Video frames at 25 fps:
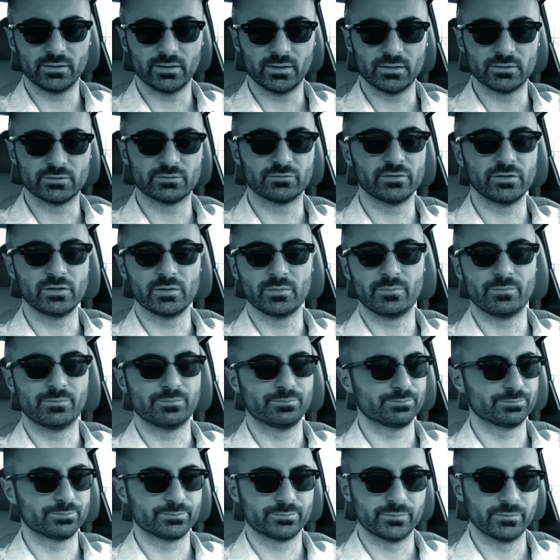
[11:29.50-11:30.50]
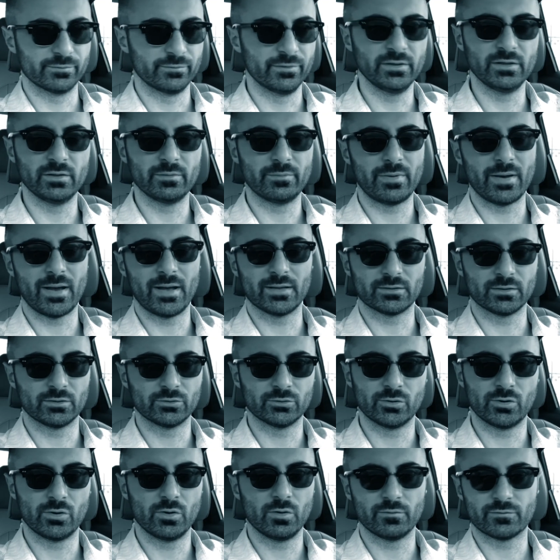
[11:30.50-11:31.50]
Other side effects of
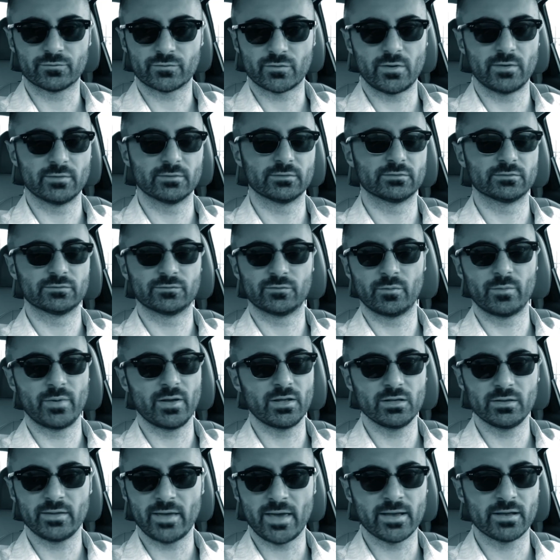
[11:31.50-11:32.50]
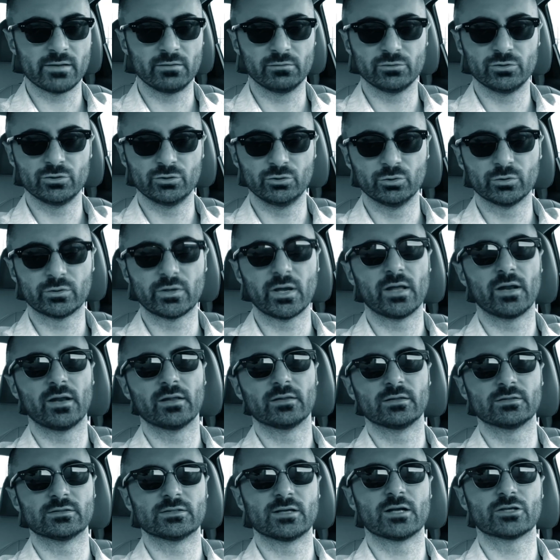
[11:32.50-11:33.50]
Adderall, if you don't need it,
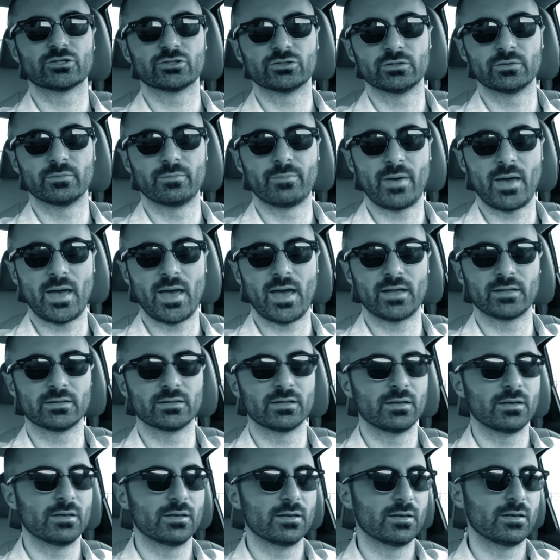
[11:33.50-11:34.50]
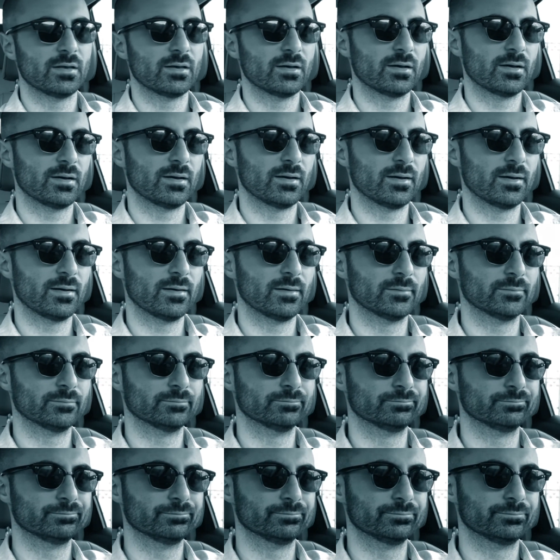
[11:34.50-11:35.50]
are probably
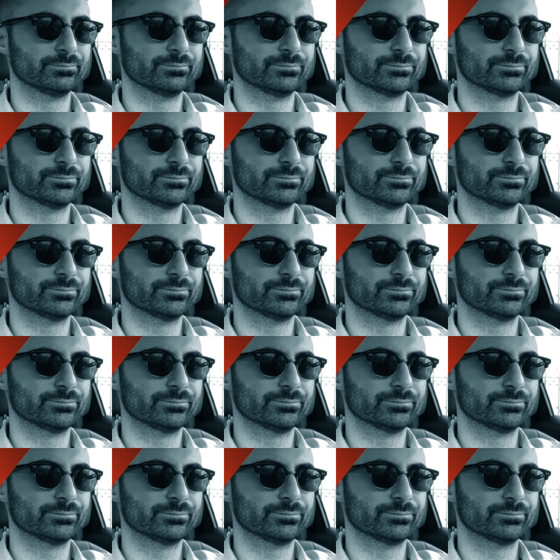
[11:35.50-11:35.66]
clear to most